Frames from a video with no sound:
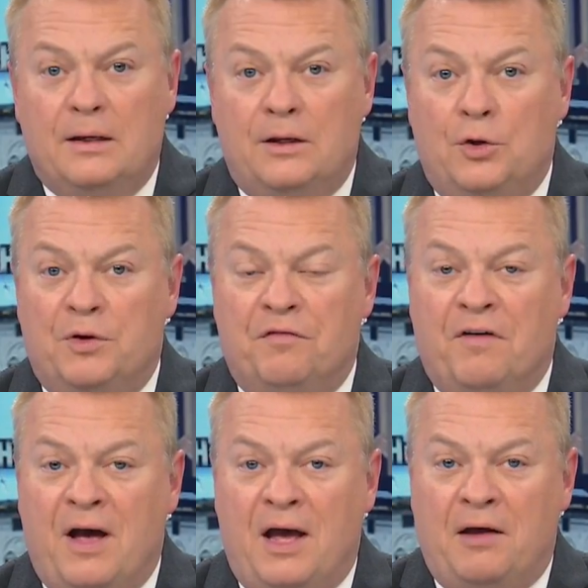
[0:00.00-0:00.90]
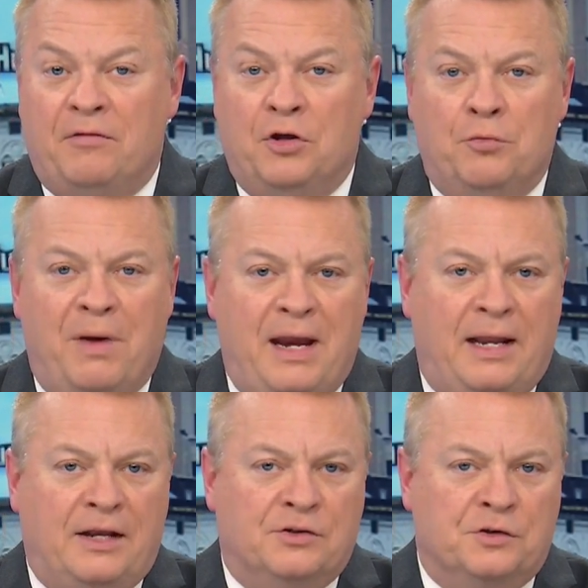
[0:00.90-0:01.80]
New at 5, humane
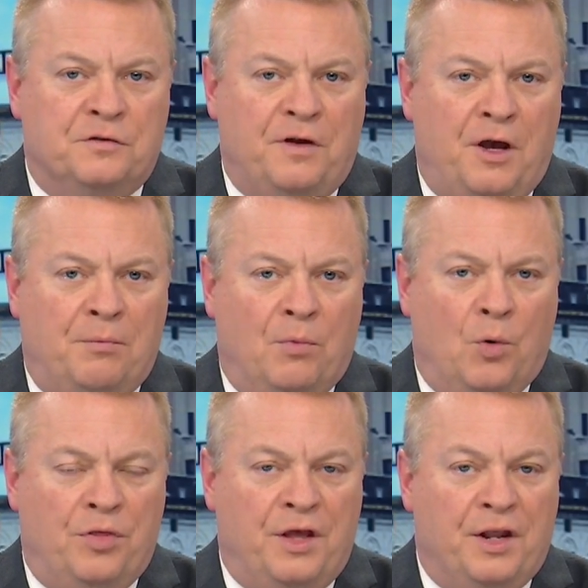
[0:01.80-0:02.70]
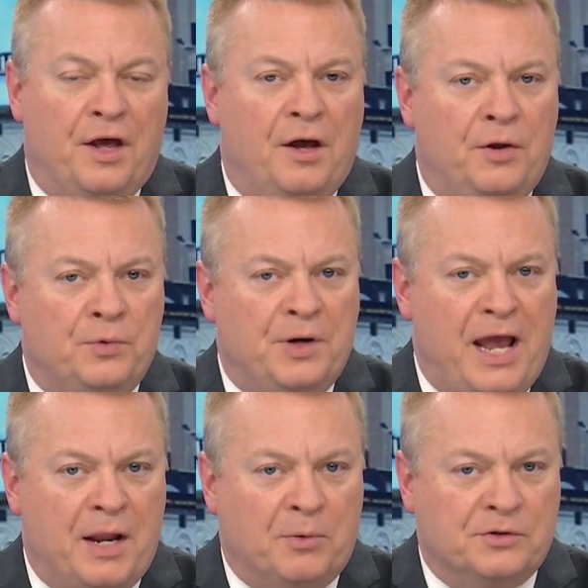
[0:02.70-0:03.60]
agents found more than 100
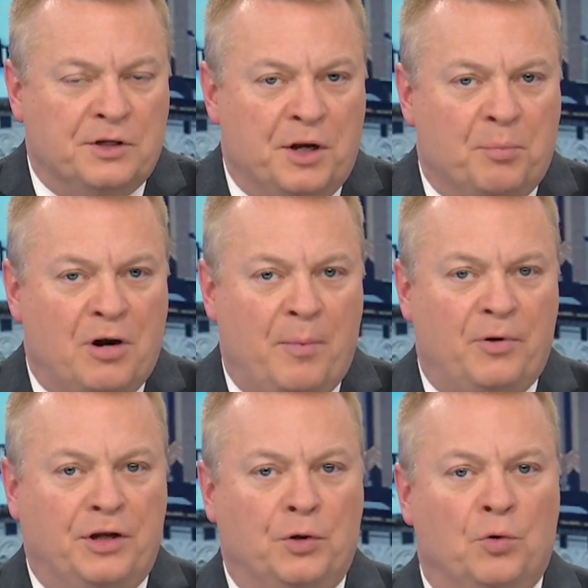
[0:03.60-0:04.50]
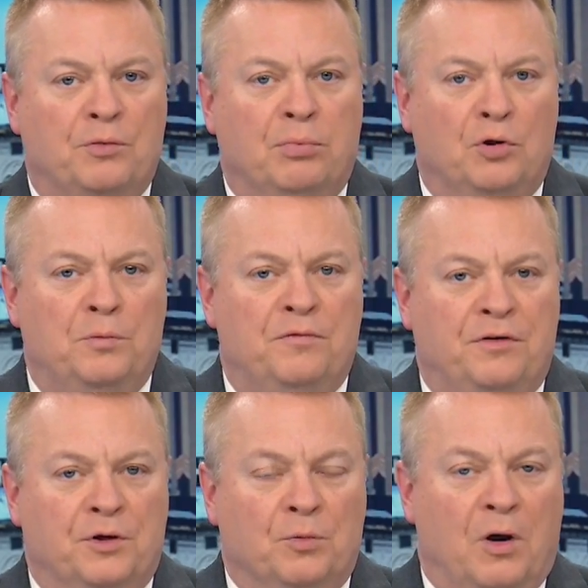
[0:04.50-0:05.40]
animals on a property in North
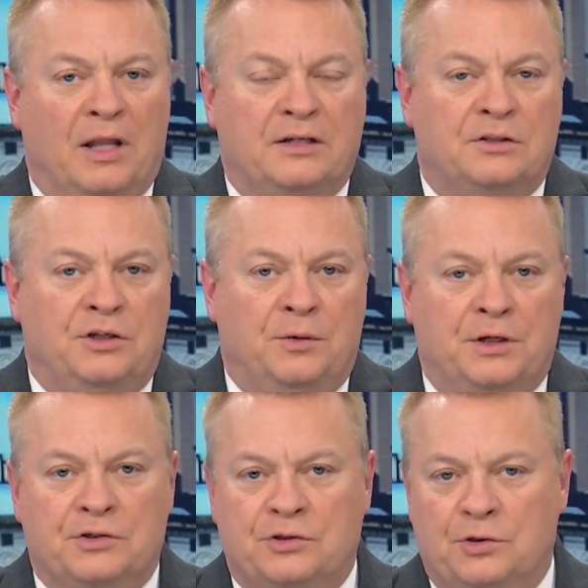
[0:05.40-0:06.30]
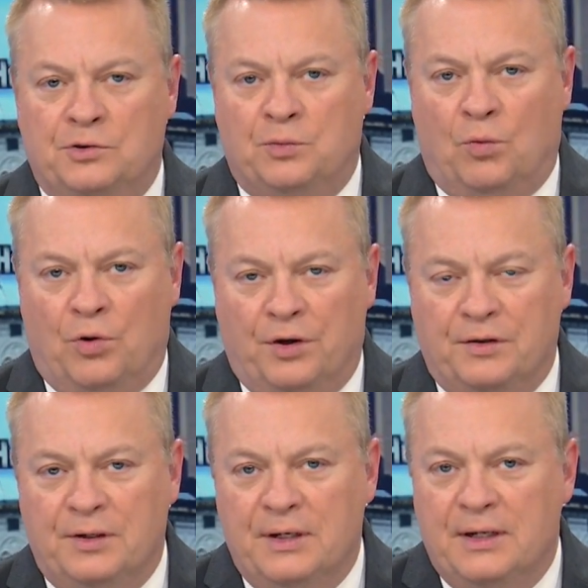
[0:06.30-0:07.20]
Bloomfield while executing a search
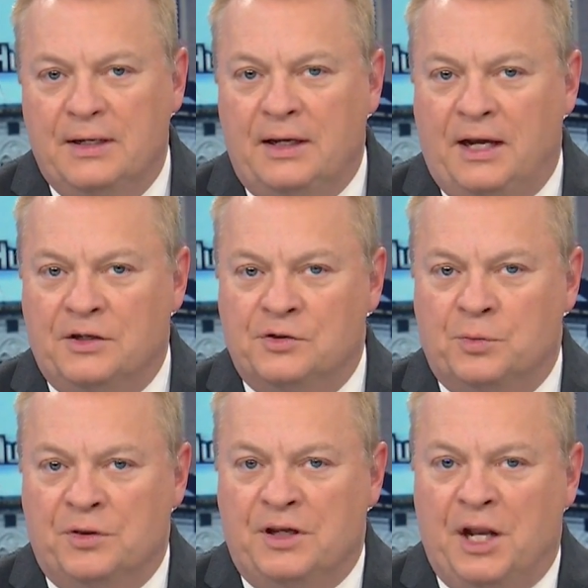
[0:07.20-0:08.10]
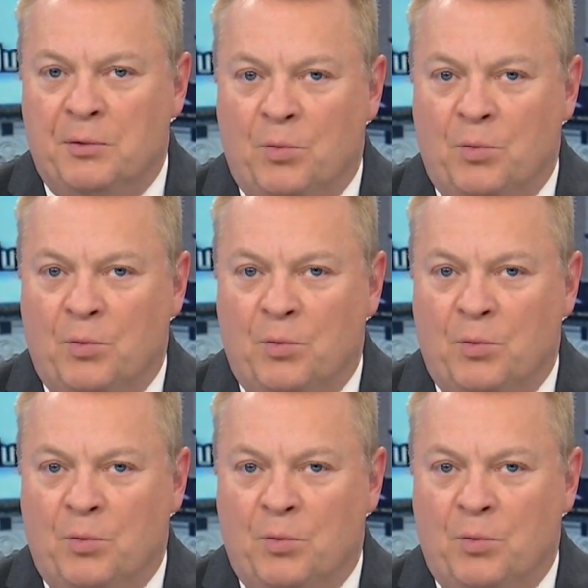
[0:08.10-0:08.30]
warrant. Agents with the Animal